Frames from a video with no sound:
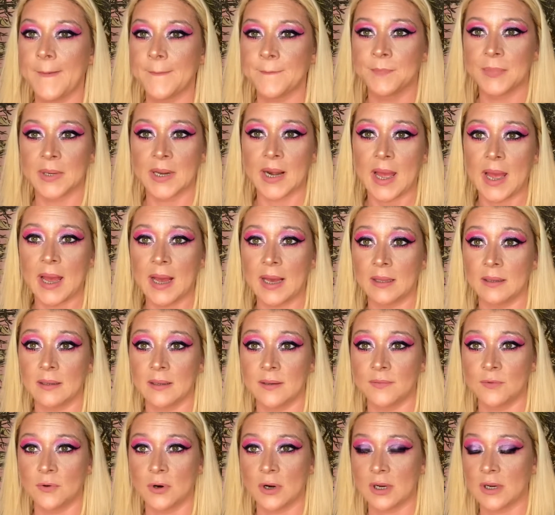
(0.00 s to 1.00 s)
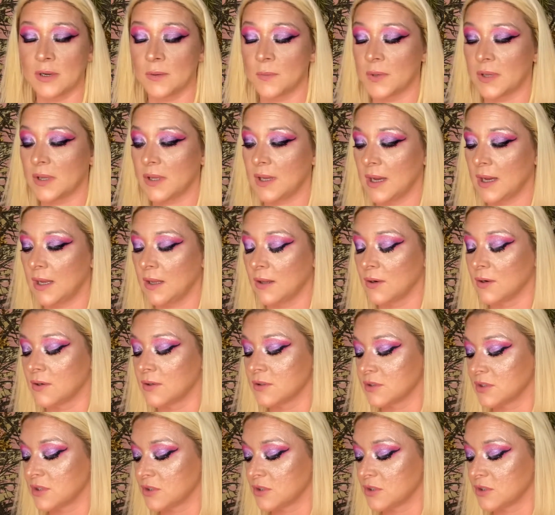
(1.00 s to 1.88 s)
But I love working with colors.